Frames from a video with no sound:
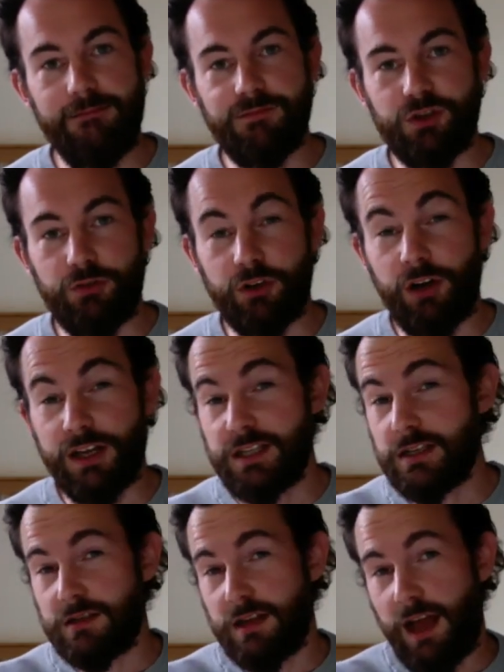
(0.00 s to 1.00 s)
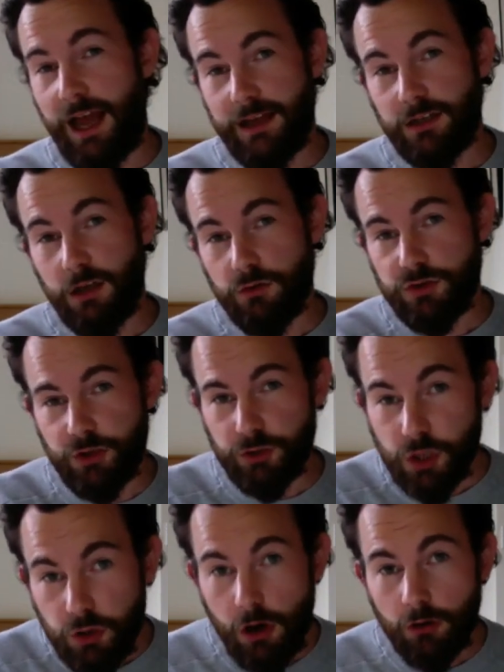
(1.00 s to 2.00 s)
So the Christians had closer to
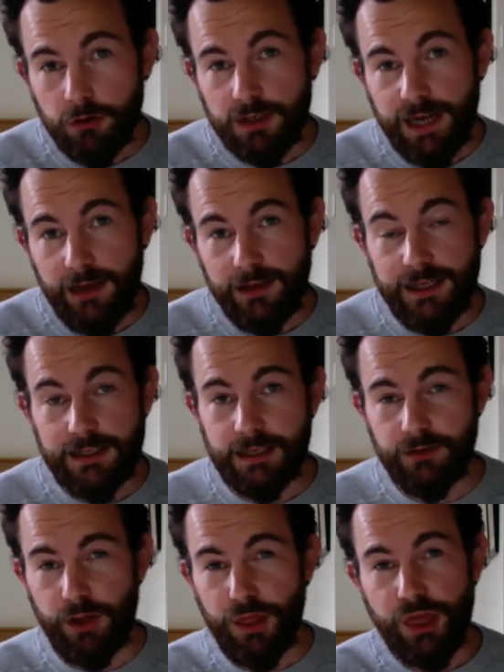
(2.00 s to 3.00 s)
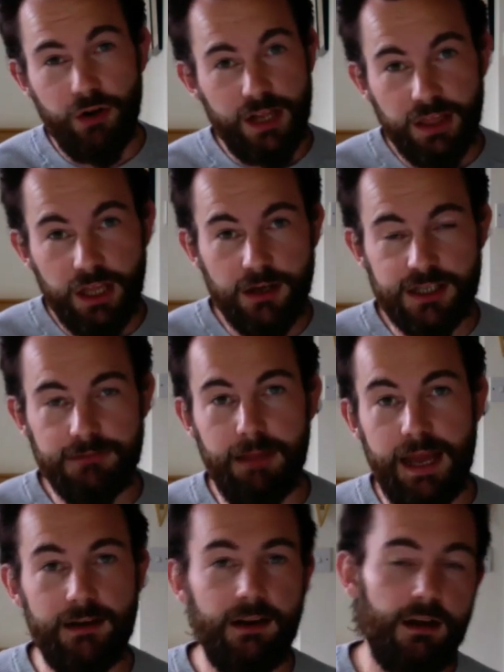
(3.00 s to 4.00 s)
200 galleys and only 30,000
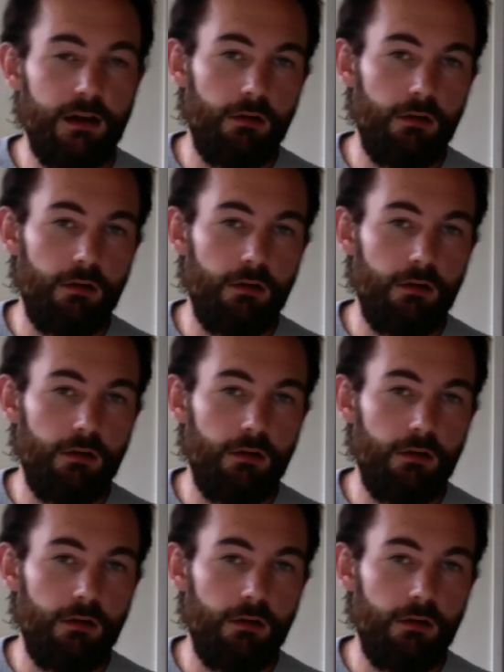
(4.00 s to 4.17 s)
men,